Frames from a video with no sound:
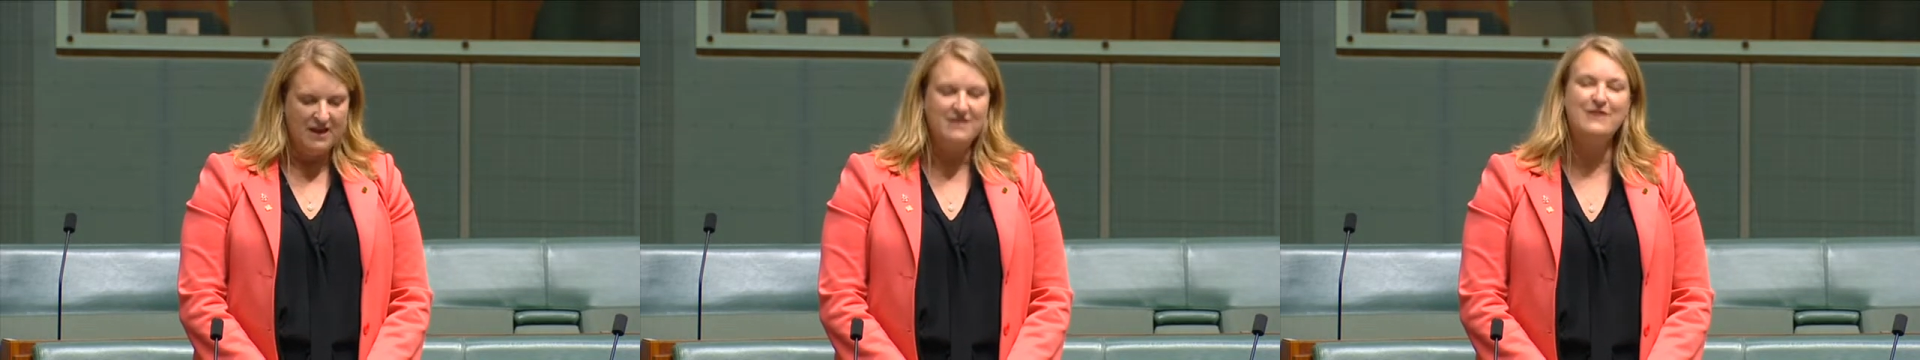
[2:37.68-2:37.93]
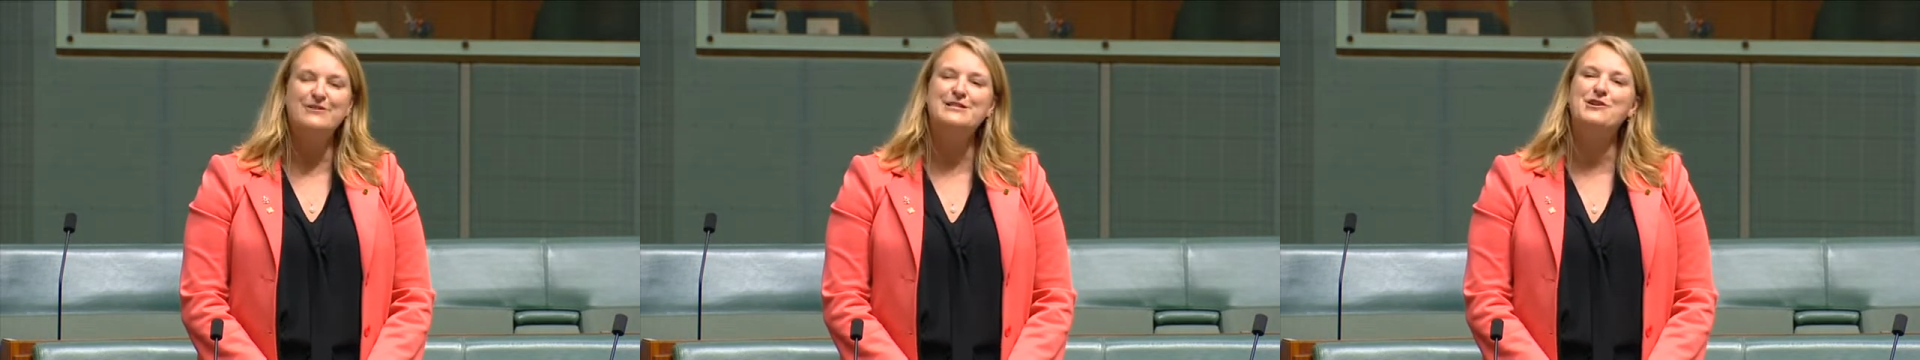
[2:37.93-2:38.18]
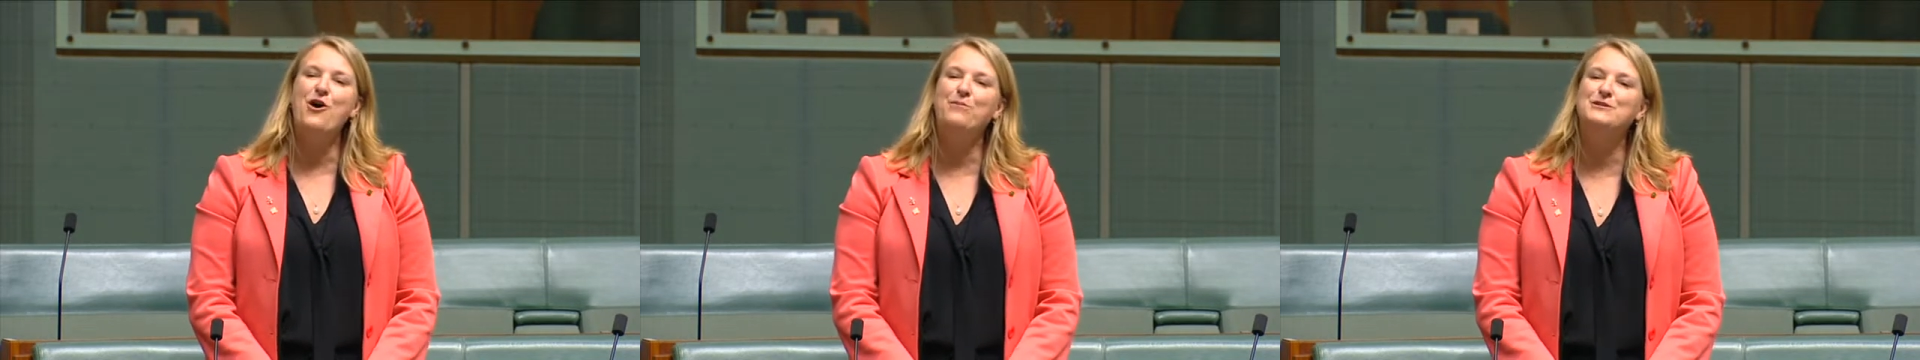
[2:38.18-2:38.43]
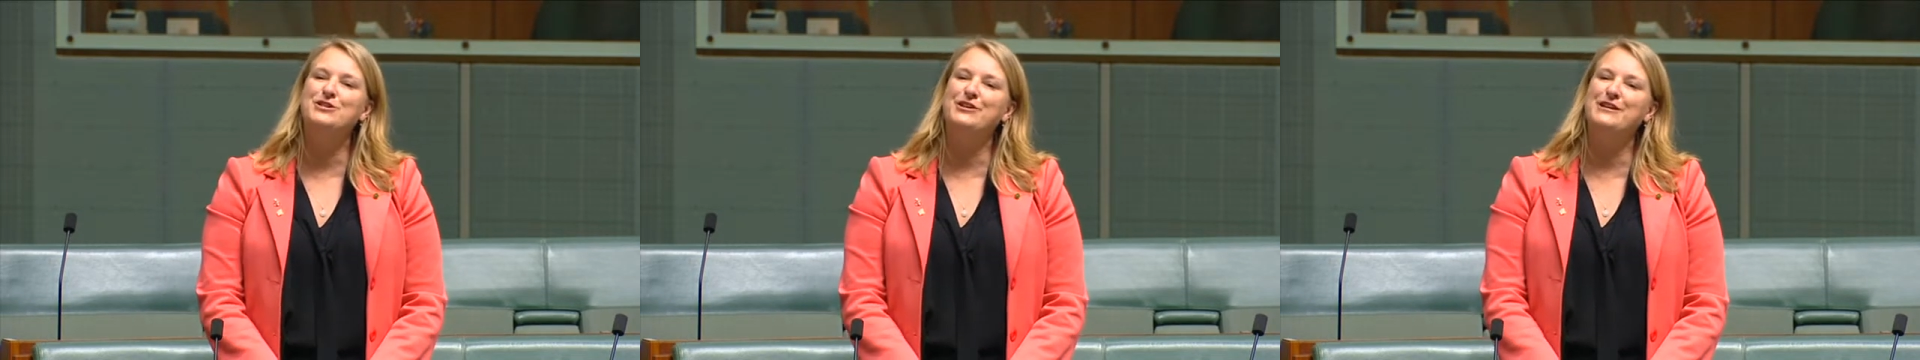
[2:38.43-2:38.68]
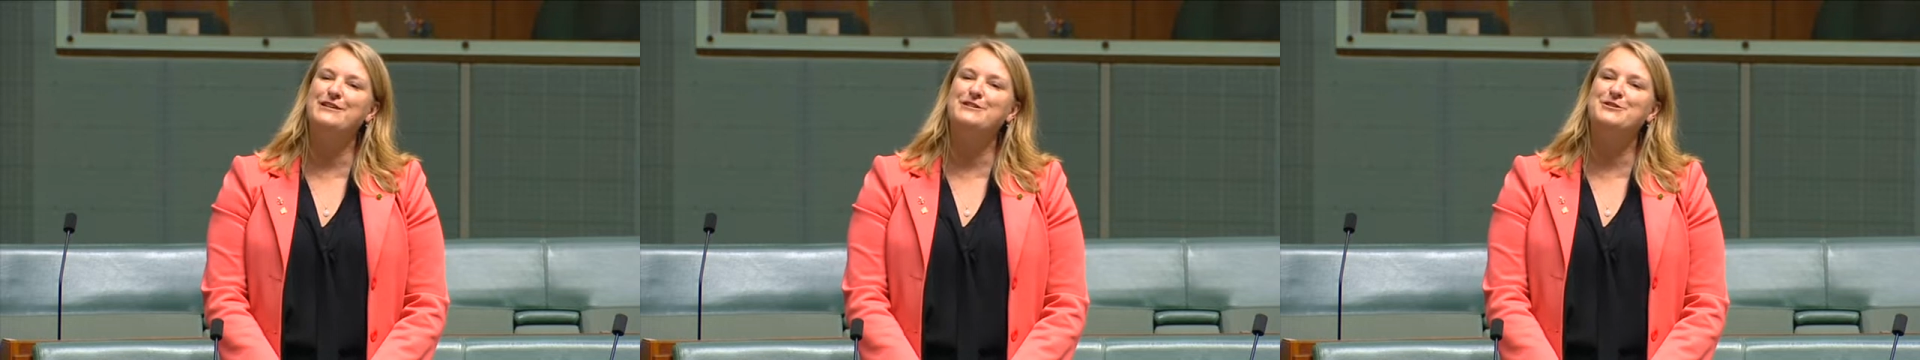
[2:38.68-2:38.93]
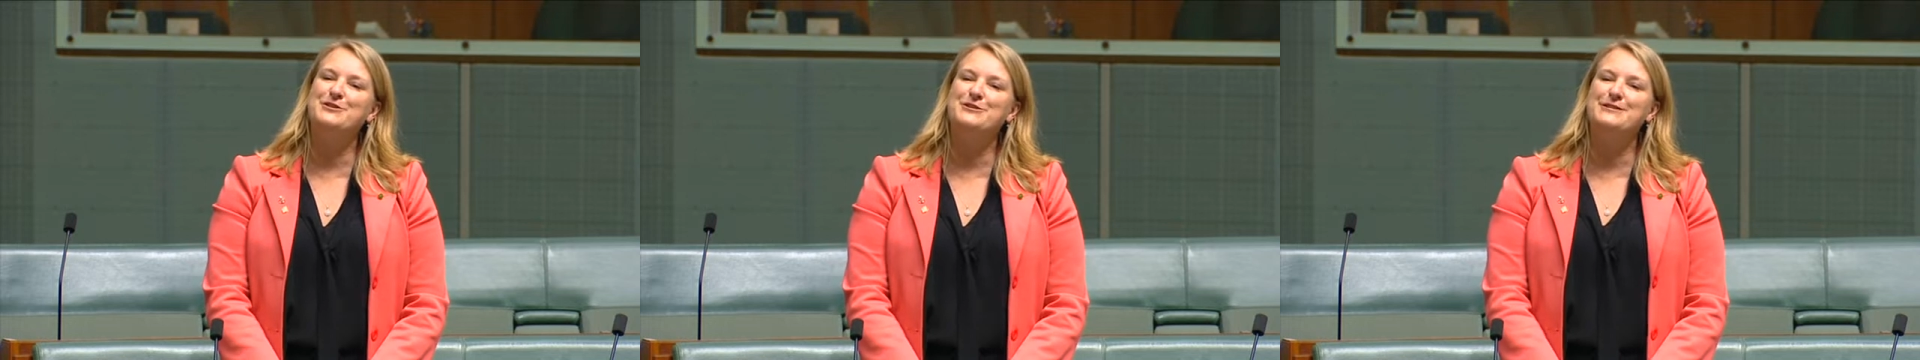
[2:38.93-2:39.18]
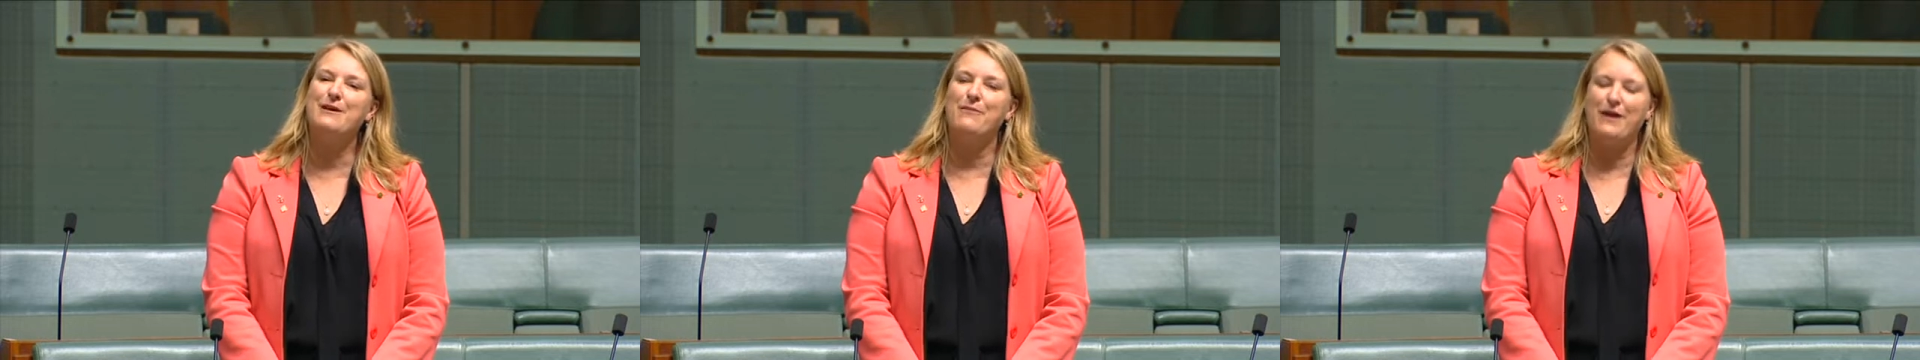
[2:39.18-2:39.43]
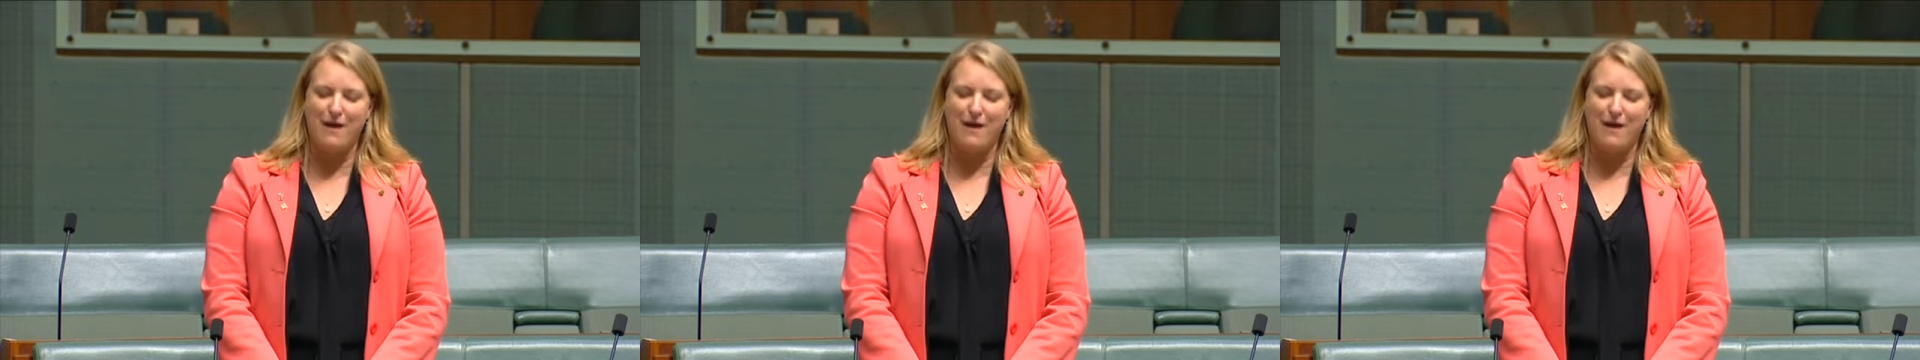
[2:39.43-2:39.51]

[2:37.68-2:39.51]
There is an opportunity to do something